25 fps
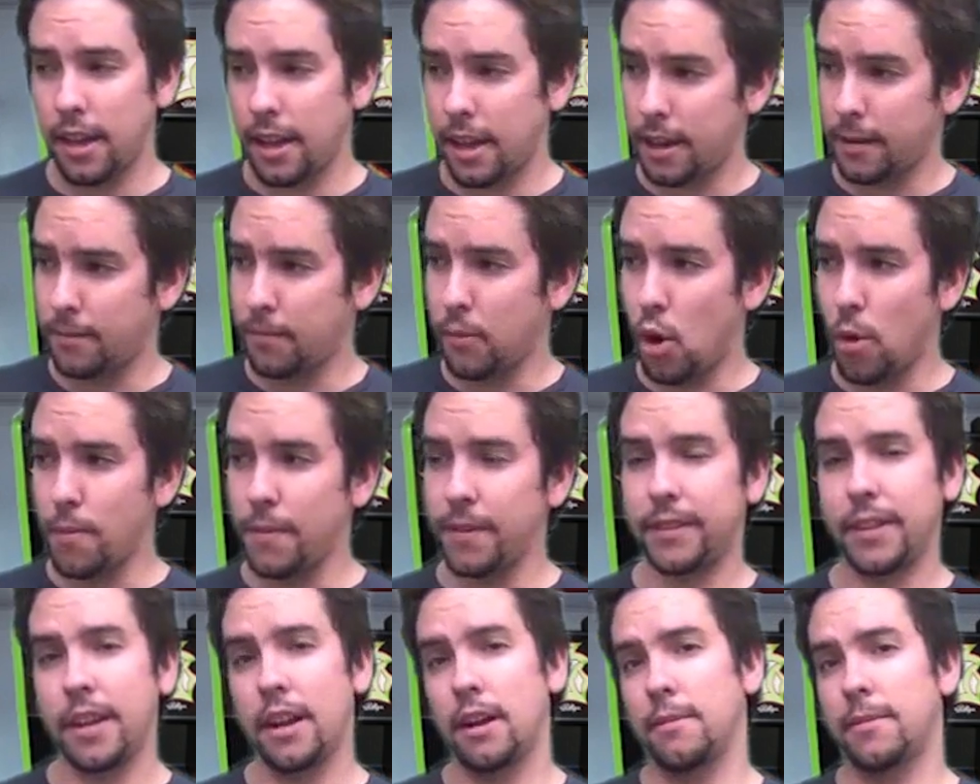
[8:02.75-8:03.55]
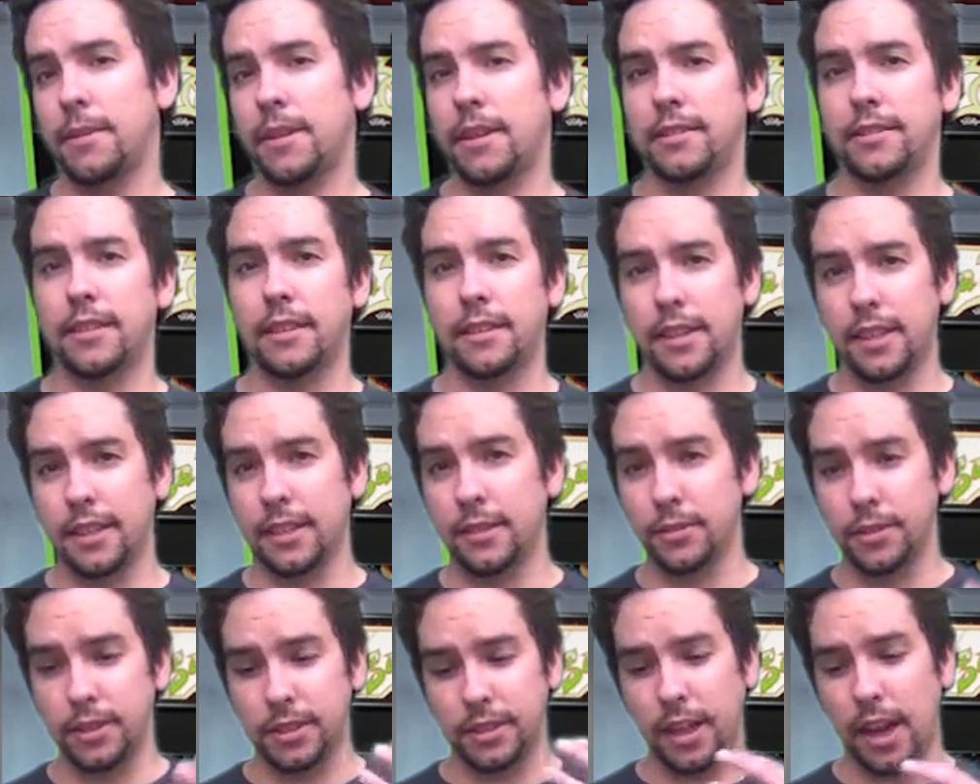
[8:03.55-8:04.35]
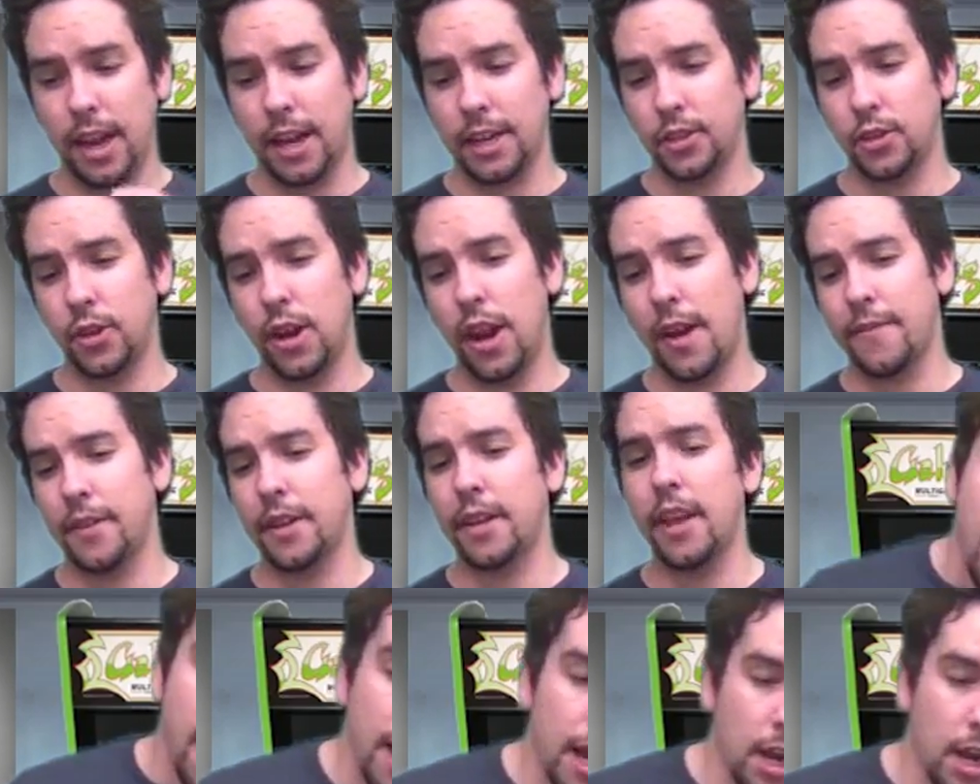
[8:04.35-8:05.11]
at a moment there because I think it was just high traffic.